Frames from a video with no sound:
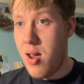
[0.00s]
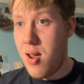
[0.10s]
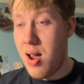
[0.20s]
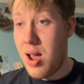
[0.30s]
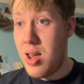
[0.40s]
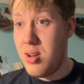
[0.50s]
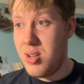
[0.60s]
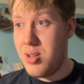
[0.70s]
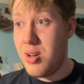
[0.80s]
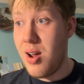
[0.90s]
And
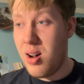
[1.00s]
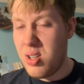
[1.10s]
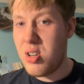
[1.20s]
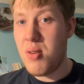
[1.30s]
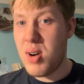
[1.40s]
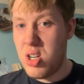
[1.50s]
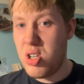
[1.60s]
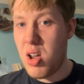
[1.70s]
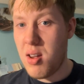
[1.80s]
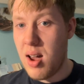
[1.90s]
last time I
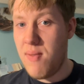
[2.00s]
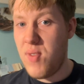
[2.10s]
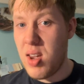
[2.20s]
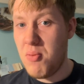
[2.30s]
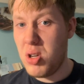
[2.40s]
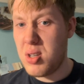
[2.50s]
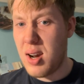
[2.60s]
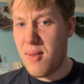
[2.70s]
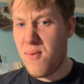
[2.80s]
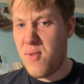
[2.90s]
checked, I think it was
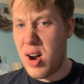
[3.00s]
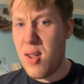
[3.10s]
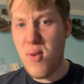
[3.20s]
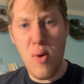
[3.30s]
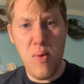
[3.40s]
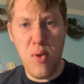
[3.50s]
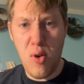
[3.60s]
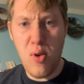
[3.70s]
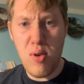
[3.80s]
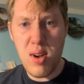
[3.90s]
like 5 or
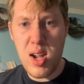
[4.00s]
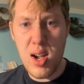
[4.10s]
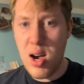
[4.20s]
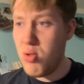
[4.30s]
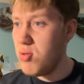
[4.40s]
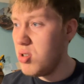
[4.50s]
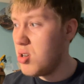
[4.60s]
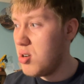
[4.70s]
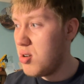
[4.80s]
4 he owned.